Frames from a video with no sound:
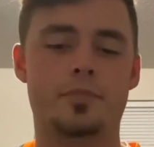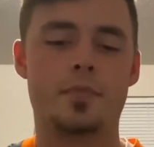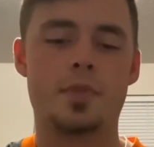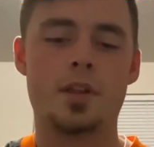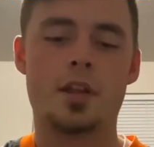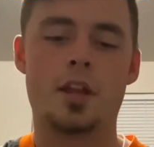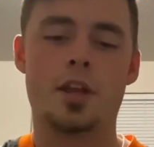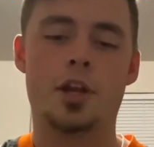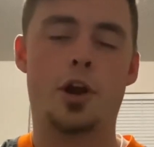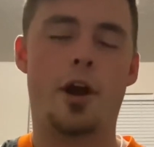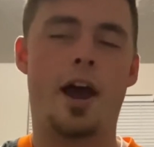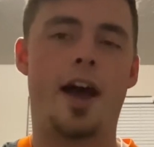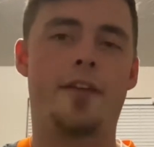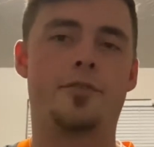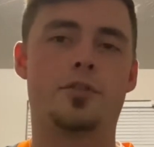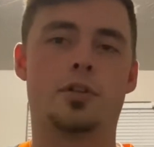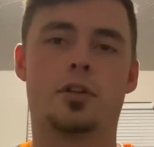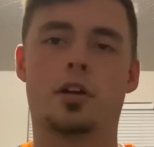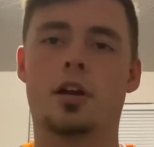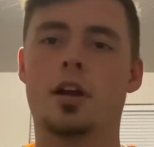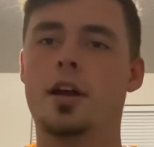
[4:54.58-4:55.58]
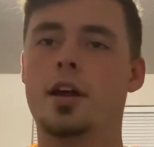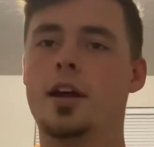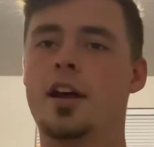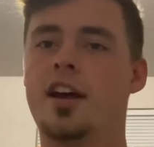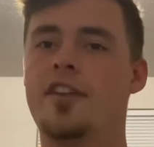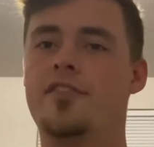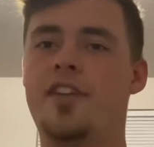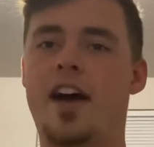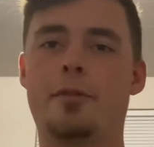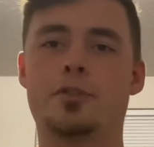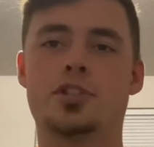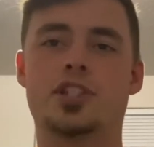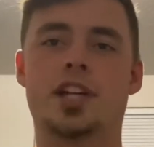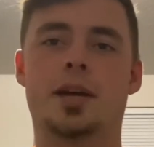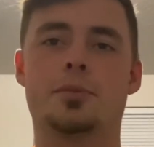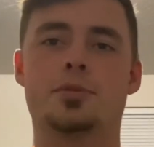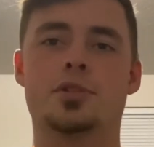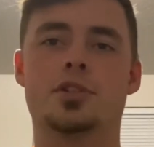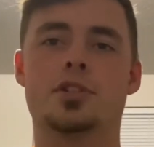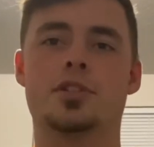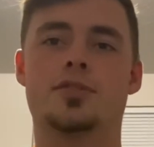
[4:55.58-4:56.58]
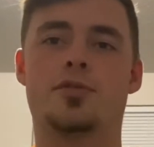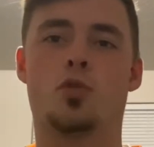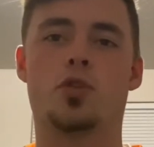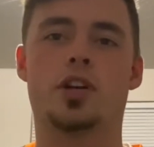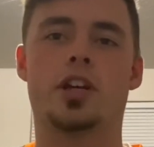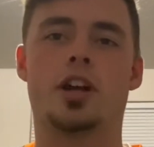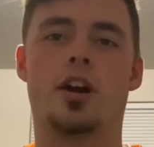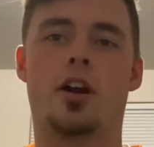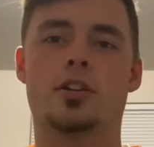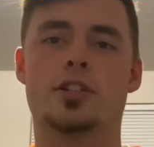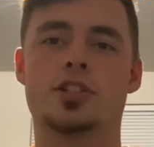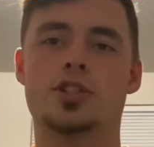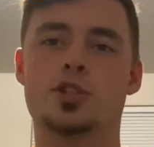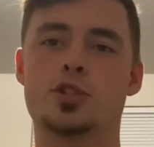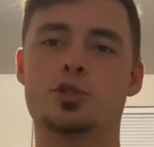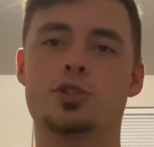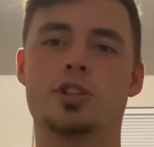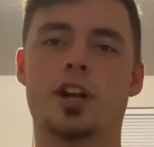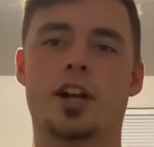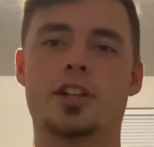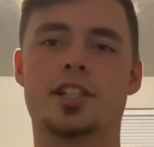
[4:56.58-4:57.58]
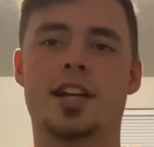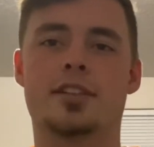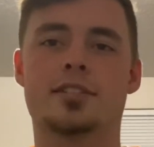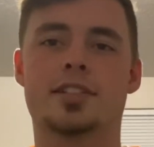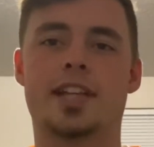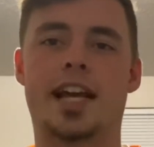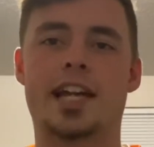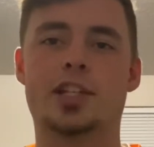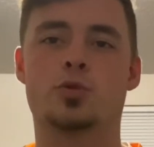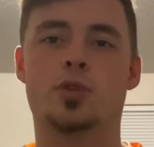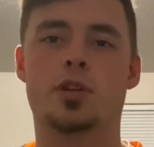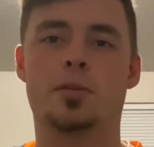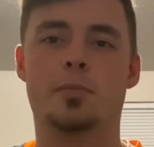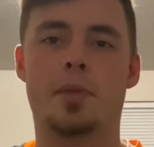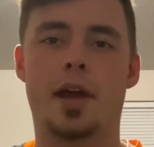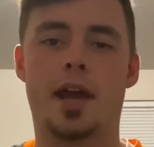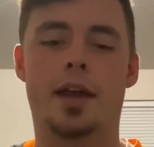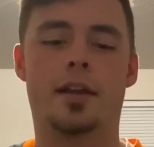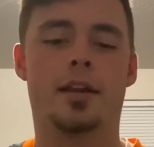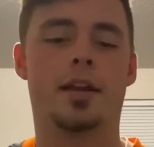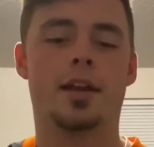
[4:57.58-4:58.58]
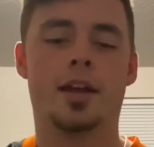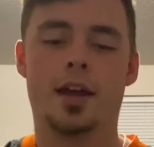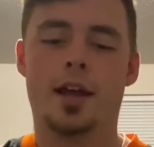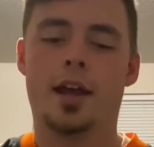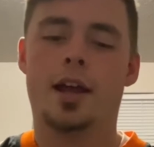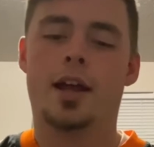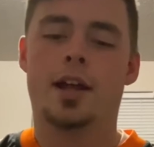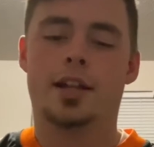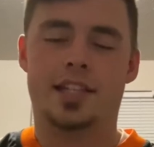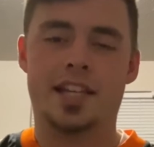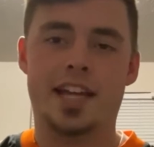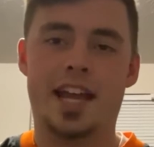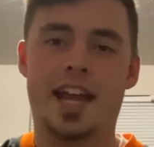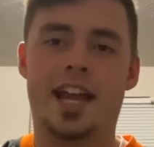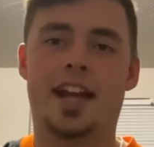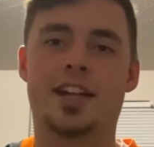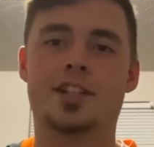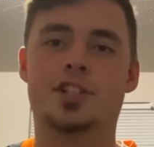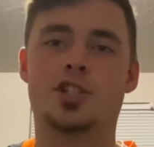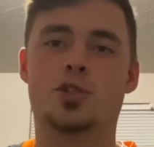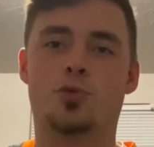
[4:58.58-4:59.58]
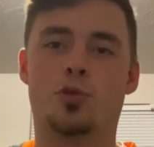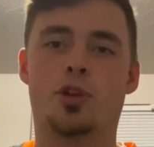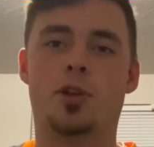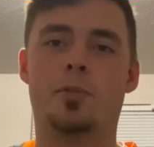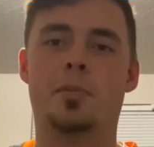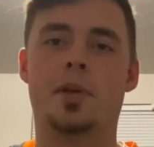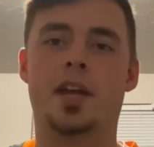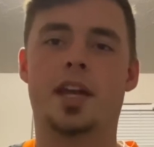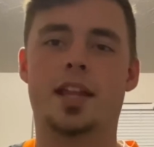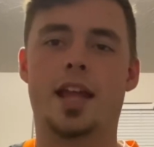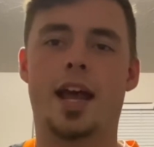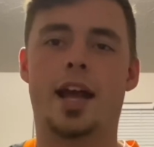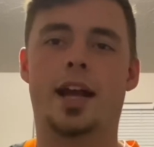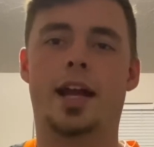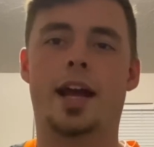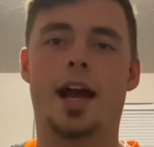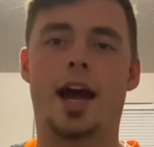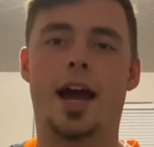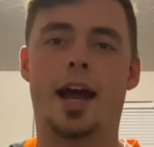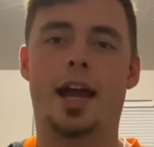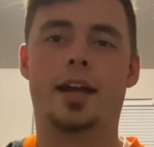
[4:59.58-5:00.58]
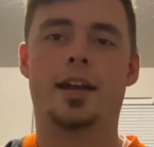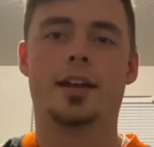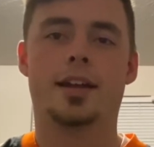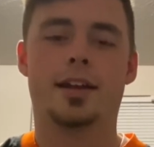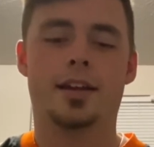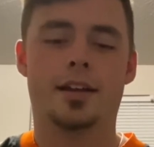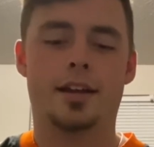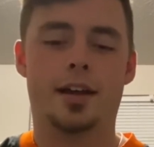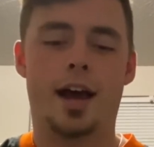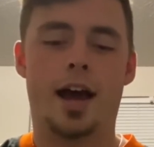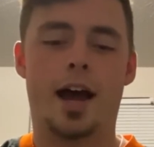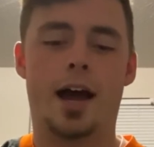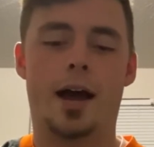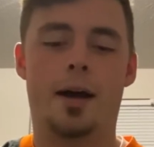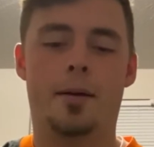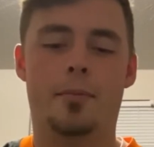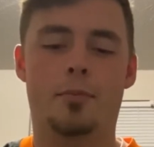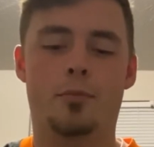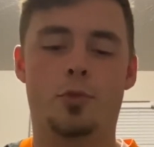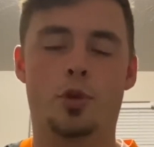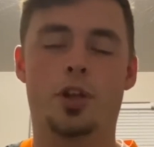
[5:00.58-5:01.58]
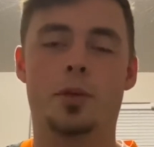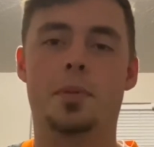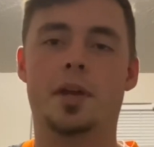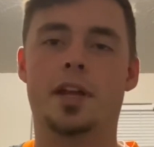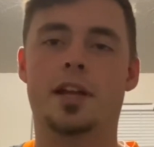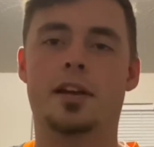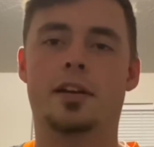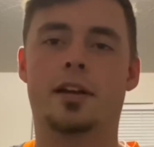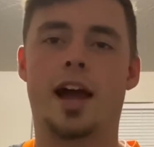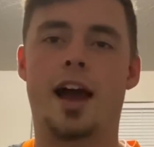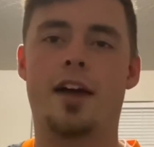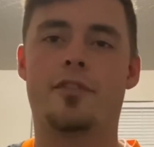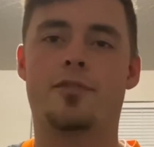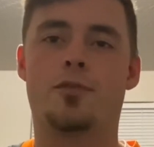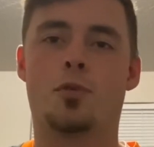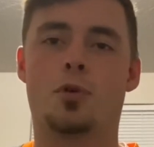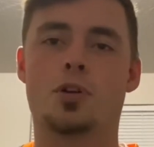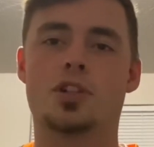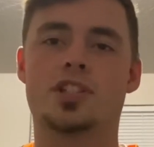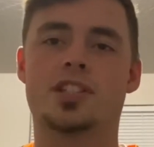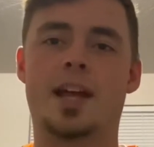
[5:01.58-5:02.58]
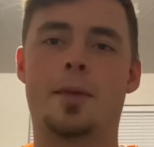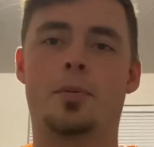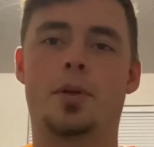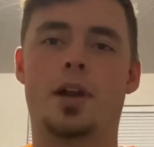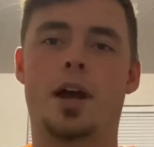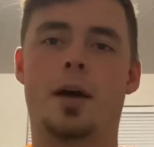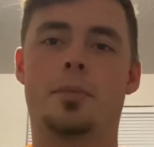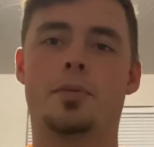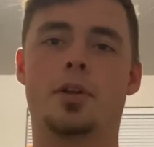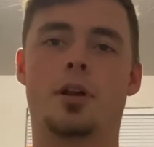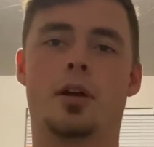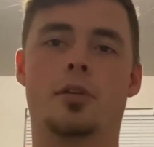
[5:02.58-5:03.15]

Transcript: After 5 receptions, 40 yards, and 2 touchdowns last week, man. T. Higgins is really being that guy. Really being a guy for us, stepping up.